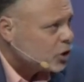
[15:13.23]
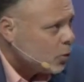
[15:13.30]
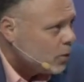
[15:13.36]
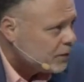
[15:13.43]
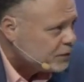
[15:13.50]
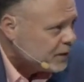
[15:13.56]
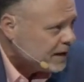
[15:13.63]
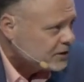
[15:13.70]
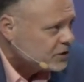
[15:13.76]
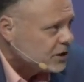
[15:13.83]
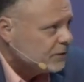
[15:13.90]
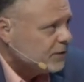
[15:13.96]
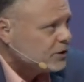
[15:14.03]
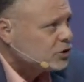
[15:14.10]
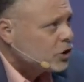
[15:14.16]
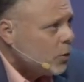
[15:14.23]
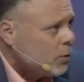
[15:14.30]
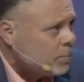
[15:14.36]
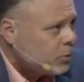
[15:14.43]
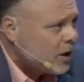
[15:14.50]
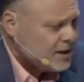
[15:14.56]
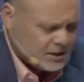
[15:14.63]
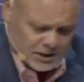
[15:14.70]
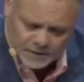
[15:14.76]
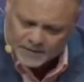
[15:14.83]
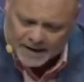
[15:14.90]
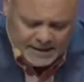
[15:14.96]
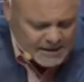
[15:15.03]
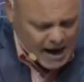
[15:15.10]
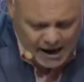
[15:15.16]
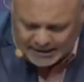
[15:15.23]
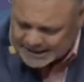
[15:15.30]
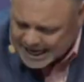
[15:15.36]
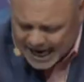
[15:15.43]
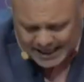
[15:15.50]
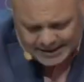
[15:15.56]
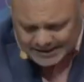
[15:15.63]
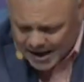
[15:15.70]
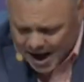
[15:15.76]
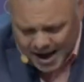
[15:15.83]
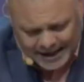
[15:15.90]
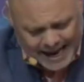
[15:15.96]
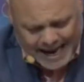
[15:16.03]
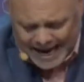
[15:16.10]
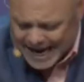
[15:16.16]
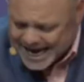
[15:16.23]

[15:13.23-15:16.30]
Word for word: so offensive and so abrasive, and God cannot,